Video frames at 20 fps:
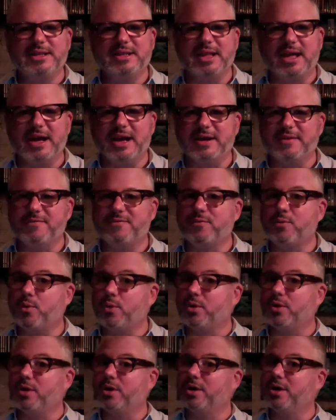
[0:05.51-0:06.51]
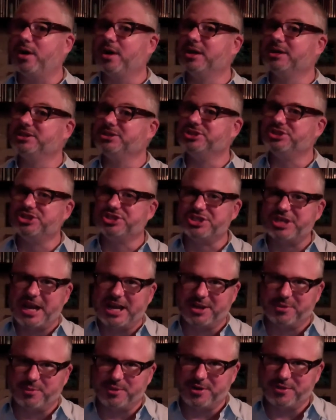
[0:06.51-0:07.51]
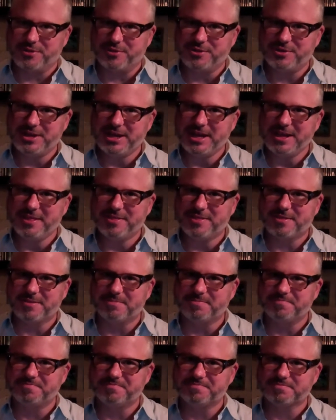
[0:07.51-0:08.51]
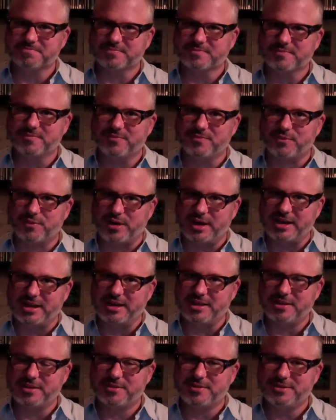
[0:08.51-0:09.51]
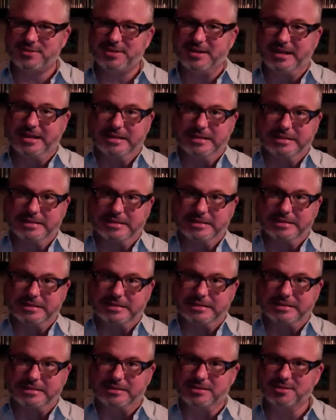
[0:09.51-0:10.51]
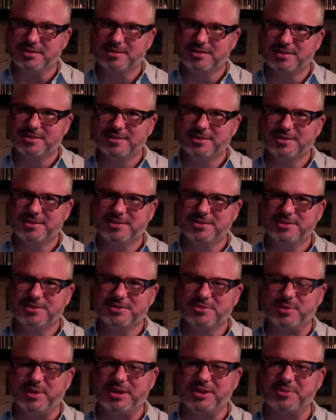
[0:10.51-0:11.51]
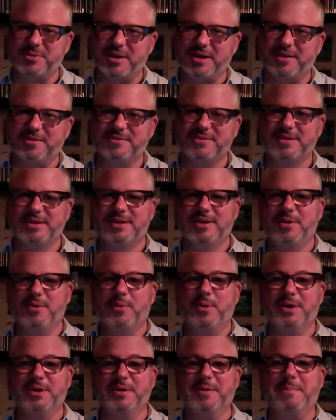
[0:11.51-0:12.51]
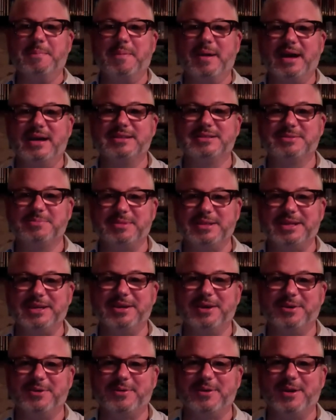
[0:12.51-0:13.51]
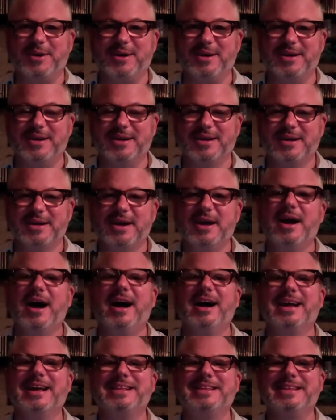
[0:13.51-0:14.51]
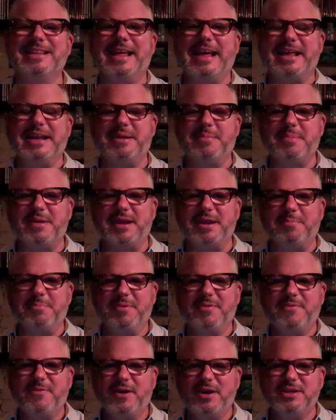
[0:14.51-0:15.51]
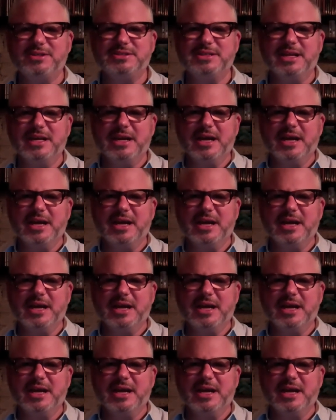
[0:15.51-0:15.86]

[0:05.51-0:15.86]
line for January 13th, Friday the 13th, 2012. What could possibly go wrong? I'll get to that in a minute, but first,